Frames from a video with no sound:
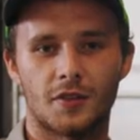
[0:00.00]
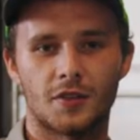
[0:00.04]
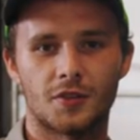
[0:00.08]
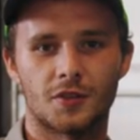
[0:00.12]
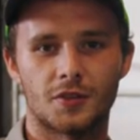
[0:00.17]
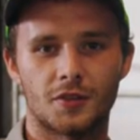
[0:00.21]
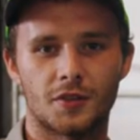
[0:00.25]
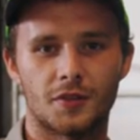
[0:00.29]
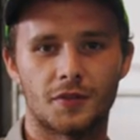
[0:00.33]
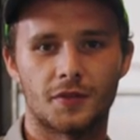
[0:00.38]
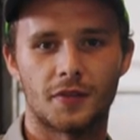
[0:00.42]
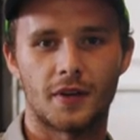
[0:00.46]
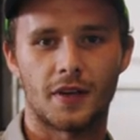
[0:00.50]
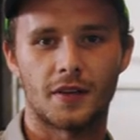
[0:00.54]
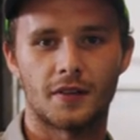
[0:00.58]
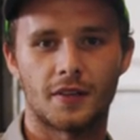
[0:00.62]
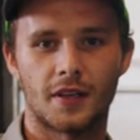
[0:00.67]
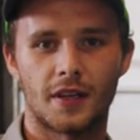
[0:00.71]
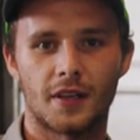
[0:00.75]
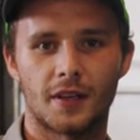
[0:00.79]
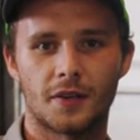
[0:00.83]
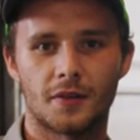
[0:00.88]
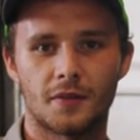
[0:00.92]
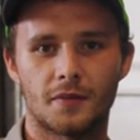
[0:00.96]
eventually found
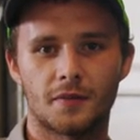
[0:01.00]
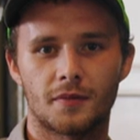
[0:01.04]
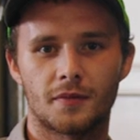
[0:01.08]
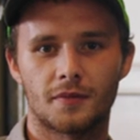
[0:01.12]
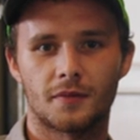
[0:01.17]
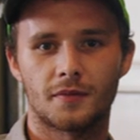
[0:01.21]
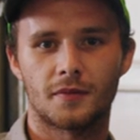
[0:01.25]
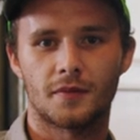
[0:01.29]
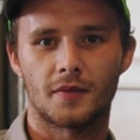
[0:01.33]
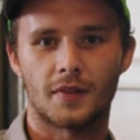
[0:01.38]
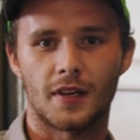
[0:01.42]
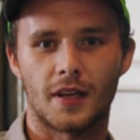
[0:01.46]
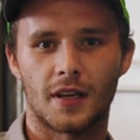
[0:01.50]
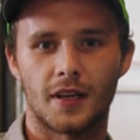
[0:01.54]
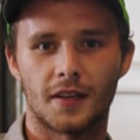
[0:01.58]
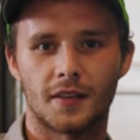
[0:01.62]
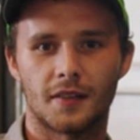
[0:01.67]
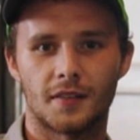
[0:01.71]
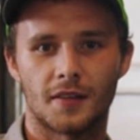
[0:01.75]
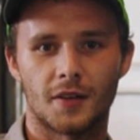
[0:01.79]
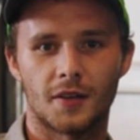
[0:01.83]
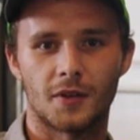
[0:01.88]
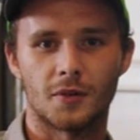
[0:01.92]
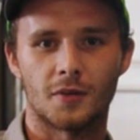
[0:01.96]
out
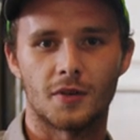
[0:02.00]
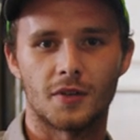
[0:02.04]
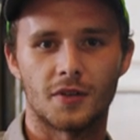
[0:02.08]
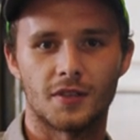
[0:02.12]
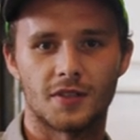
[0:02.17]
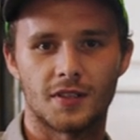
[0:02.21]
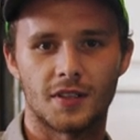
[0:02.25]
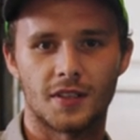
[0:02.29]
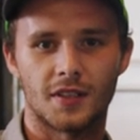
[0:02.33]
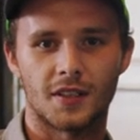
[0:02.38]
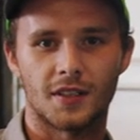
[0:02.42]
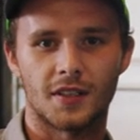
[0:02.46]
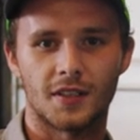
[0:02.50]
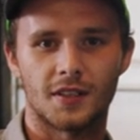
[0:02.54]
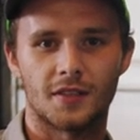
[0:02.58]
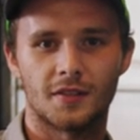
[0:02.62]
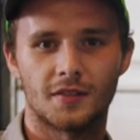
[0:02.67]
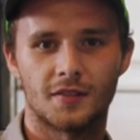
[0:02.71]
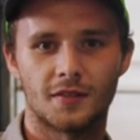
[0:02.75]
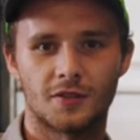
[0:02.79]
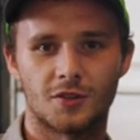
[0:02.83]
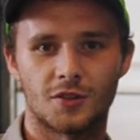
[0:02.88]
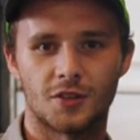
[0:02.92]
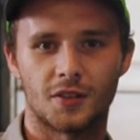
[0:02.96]
that there was a
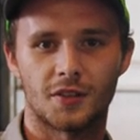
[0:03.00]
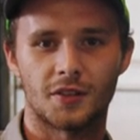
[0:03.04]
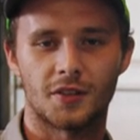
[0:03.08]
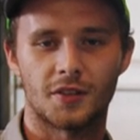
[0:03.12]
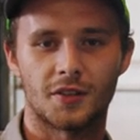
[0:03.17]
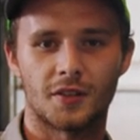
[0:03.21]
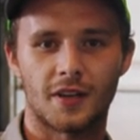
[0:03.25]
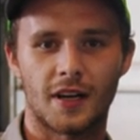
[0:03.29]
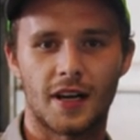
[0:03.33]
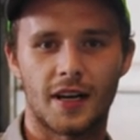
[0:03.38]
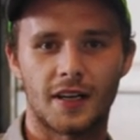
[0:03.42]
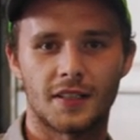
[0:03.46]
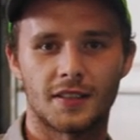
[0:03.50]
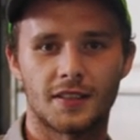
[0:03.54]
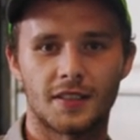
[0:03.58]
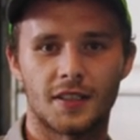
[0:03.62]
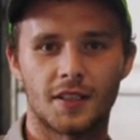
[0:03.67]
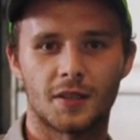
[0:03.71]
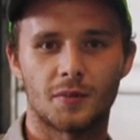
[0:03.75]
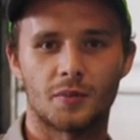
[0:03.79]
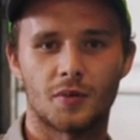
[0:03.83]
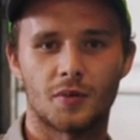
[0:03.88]
John Deere Ag Tech